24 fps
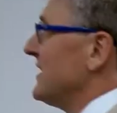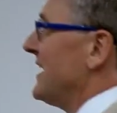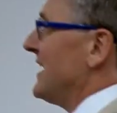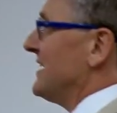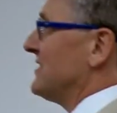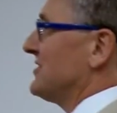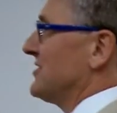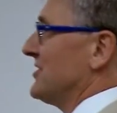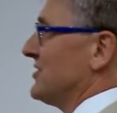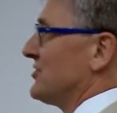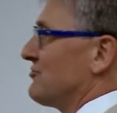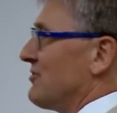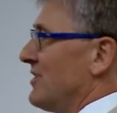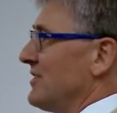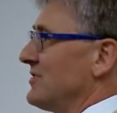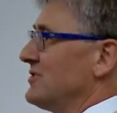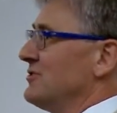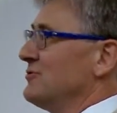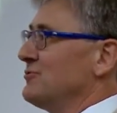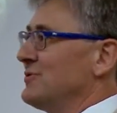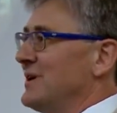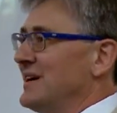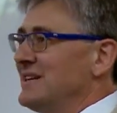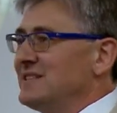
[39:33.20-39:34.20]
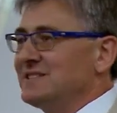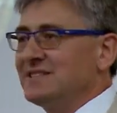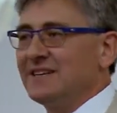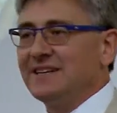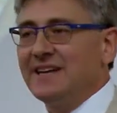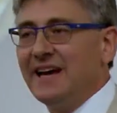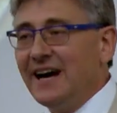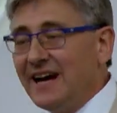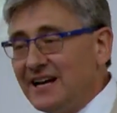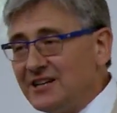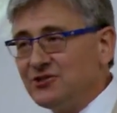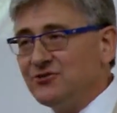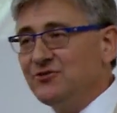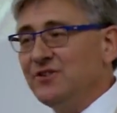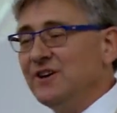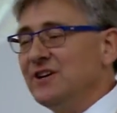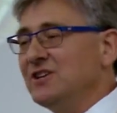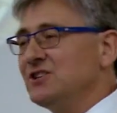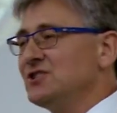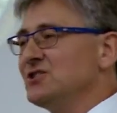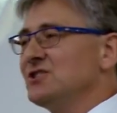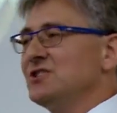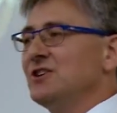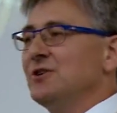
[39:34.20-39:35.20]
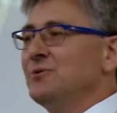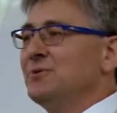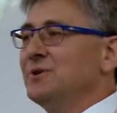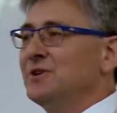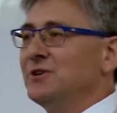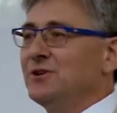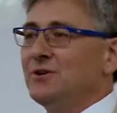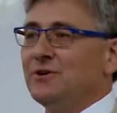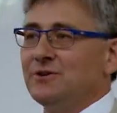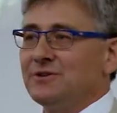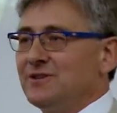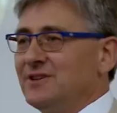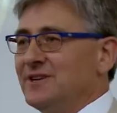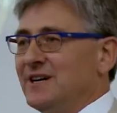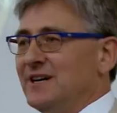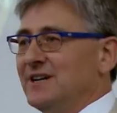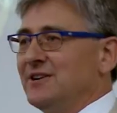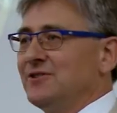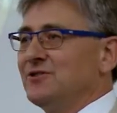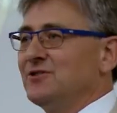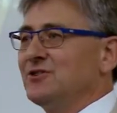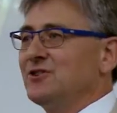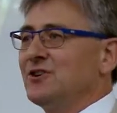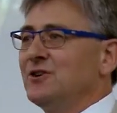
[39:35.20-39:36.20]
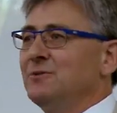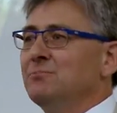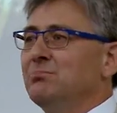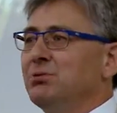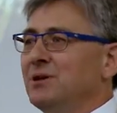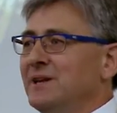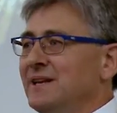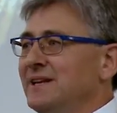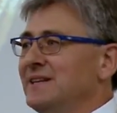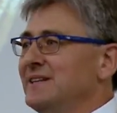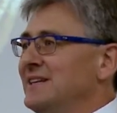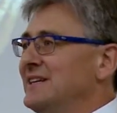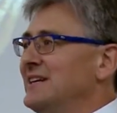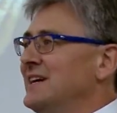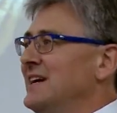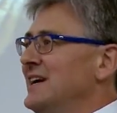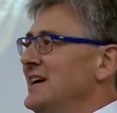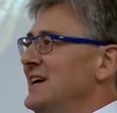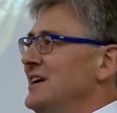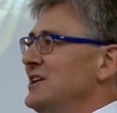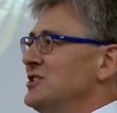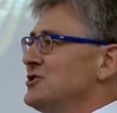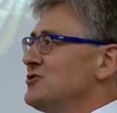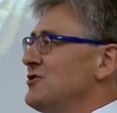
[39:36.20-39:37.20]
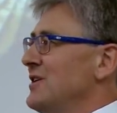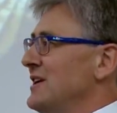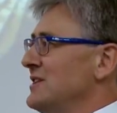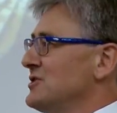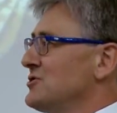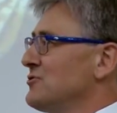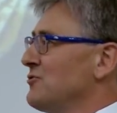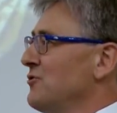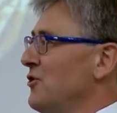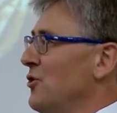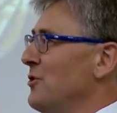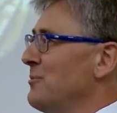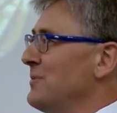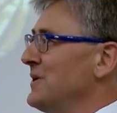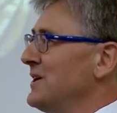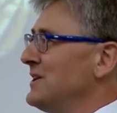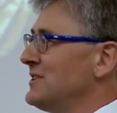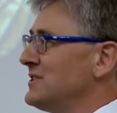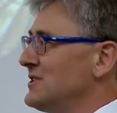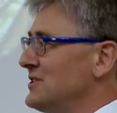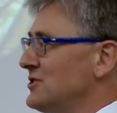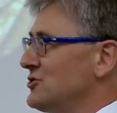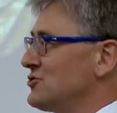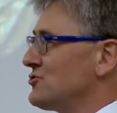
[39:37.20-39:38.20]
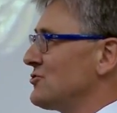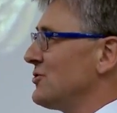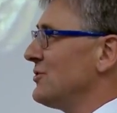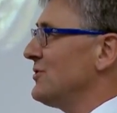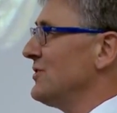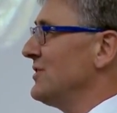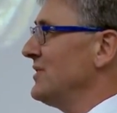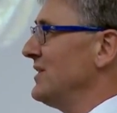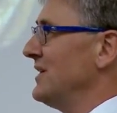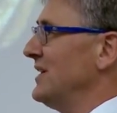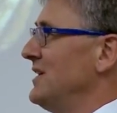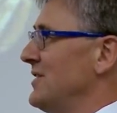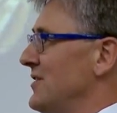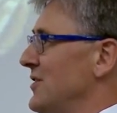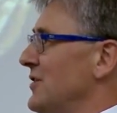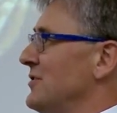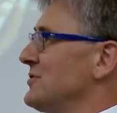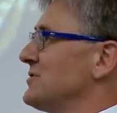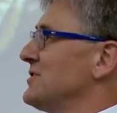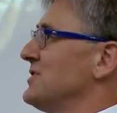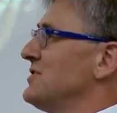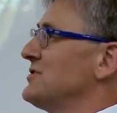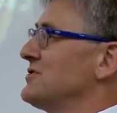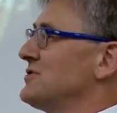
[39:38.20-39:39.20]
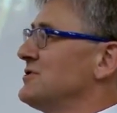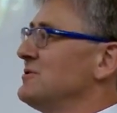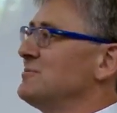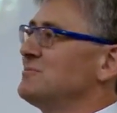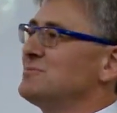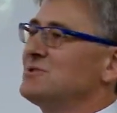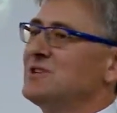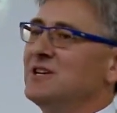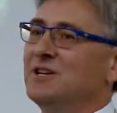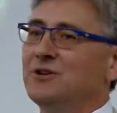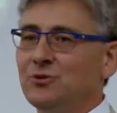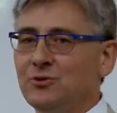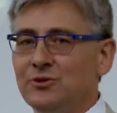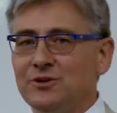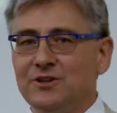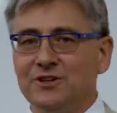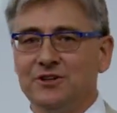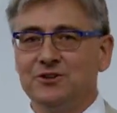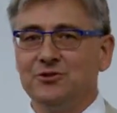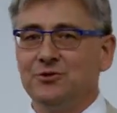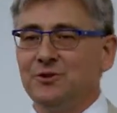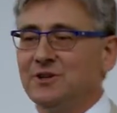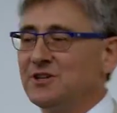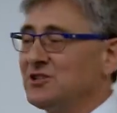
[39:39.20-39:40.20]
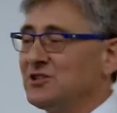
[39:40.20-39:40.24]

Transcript: less destructive ways to catch fish so we're not kind of completely transforming and destroying ecosystems in order to